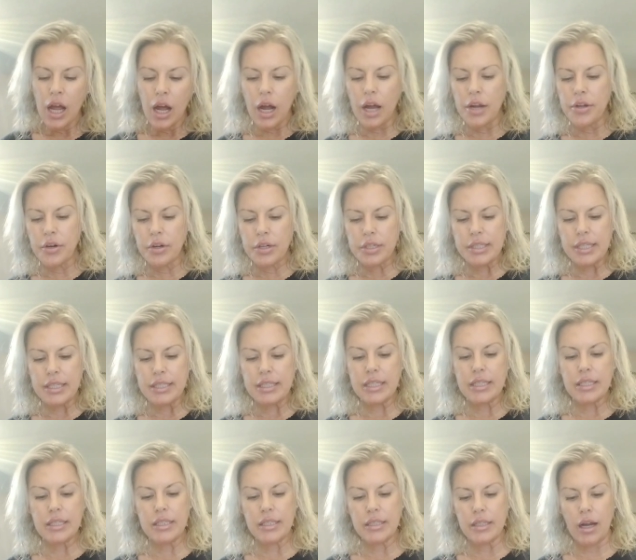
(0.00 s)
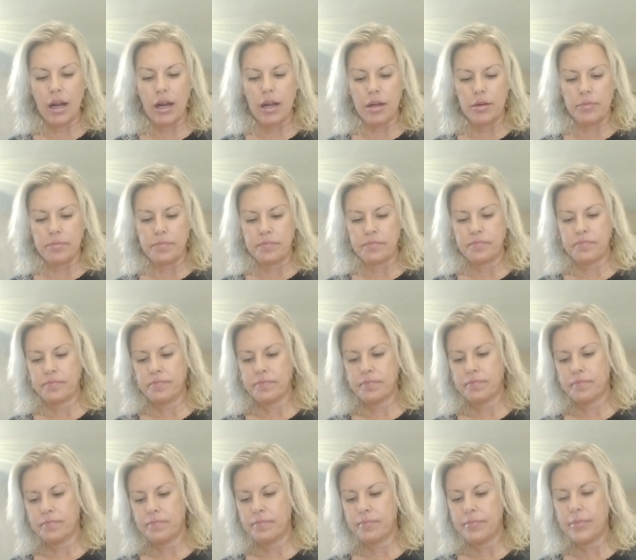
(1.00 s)
A narcissist,
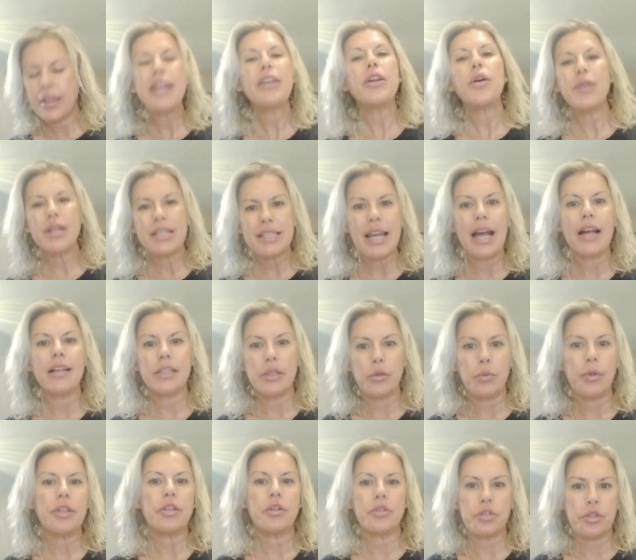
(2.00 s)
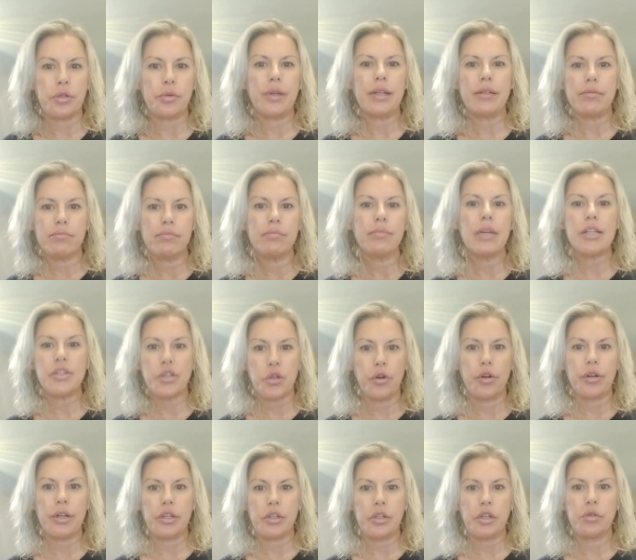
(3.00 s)
they know exactly what they're doing is
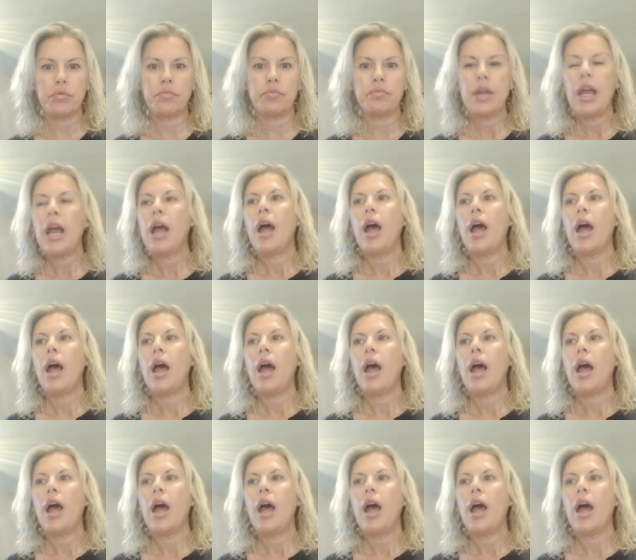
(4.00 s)
hurting you.